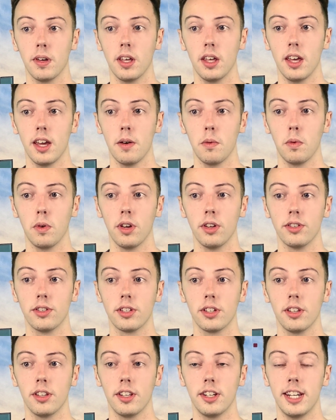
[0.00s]
it
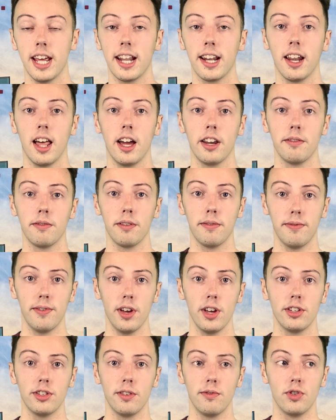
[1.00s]
was the deadline of the
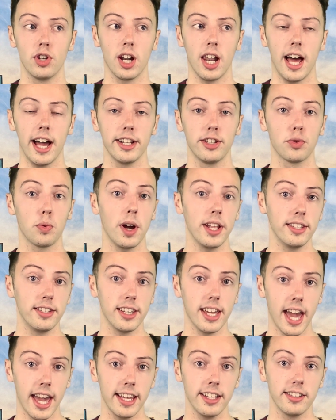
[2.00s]
1st of July
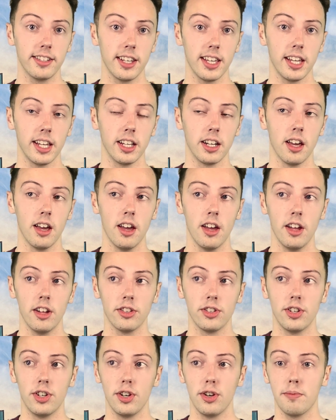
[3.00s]
2018
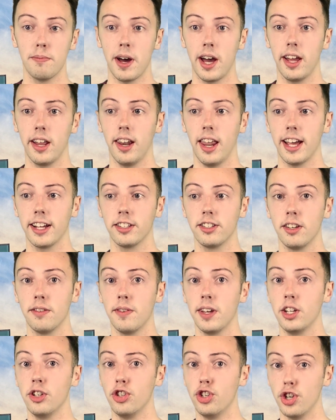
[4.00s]
to do my elective
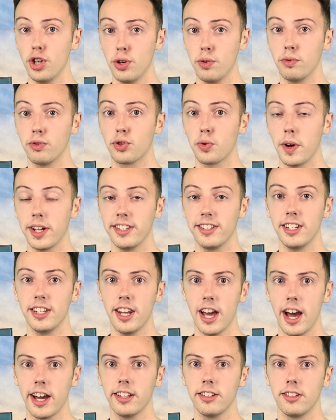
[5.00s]
in June
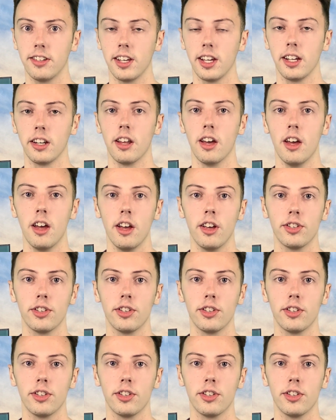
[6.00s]
2019,